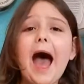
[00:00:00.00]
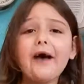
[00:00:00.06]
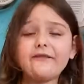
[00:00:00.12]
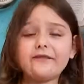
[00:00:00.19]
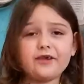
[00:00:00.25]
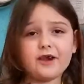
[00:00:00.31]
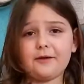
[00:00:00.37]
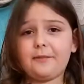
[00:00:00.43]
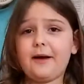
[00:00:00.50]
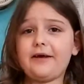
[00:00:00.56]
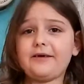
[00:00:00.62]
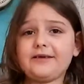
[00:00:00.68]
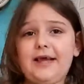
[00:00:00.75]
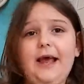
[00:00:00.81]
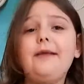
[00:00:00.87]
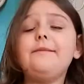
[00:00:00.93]
After
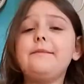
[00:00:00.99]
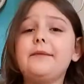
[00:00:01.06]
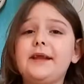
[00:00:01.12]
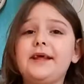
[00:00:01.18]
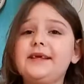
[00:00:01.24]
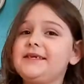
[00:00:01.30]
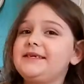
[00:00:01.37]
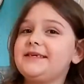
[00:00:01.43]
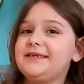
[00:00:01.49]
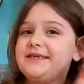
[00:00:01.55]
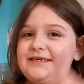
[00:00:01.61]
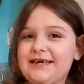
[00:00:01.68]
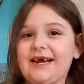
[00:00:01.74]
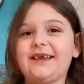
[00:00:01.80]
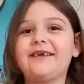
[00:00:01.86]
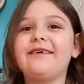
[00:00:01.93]
about 10 minutes,
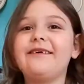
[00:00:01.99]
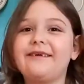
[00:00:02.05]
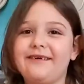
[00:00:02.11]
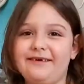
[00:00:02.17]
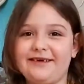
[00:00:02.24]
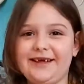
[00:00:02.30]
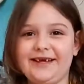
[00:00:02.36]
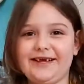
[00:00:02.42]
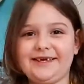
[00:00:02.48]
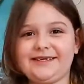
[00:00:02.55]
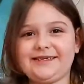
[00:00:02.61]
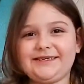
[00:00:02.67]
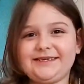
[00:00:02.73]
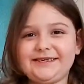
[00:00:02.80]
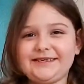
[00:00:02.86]
check your cookies.